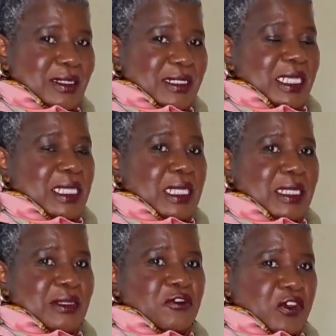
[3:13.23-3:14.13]
E
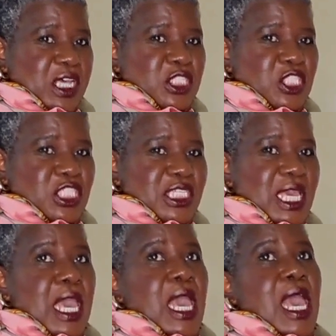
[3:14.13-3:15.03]
in French
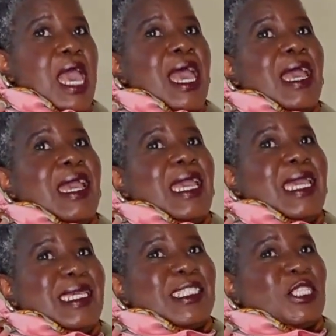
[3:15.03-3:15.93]

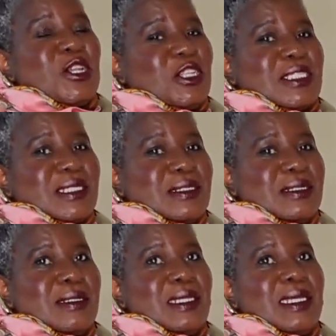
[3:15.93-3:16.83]
is not
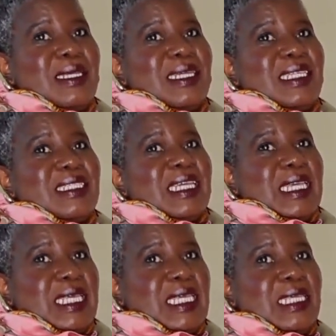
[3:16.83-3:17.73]
the
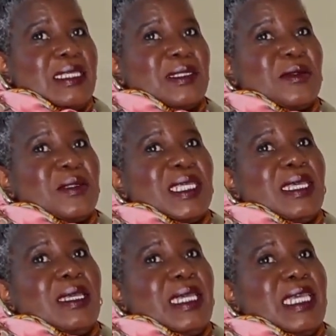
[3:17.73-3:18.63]
E
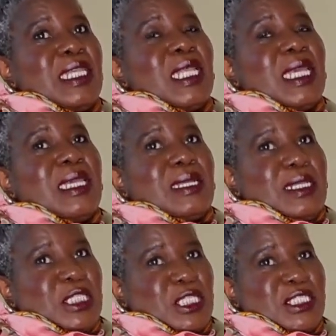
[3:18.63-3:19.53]
in
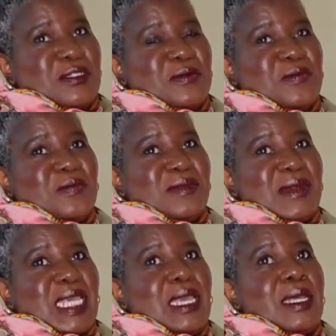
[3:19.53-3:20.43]
English.
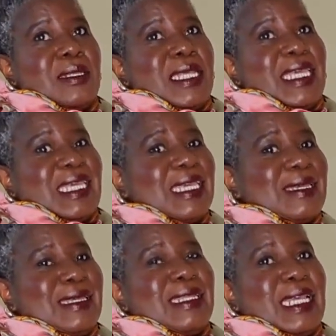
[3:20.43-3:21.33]
The
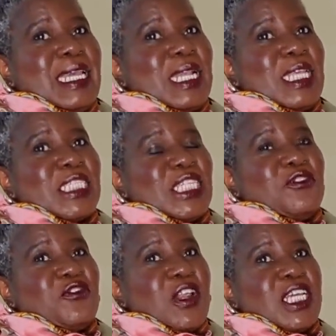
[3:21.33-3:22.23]
E in English in
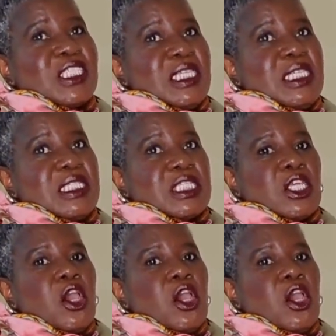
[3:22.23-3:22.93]
French is